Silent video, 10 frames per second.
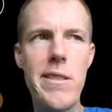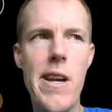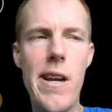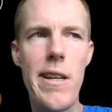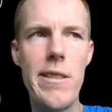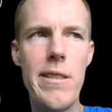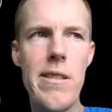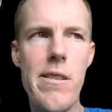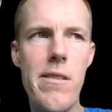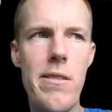
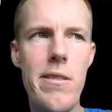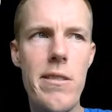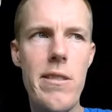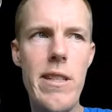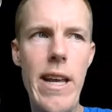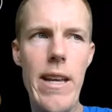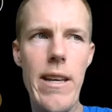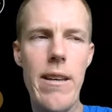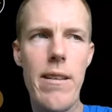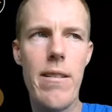and
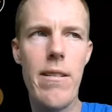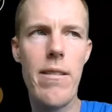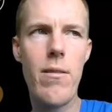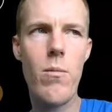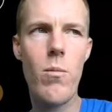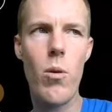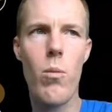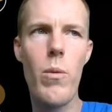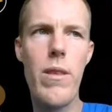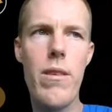they were
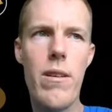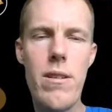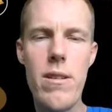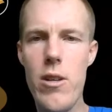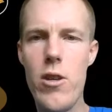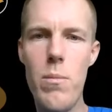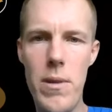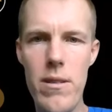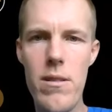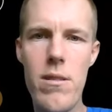with us
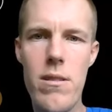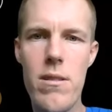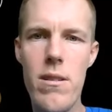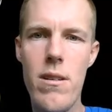humans,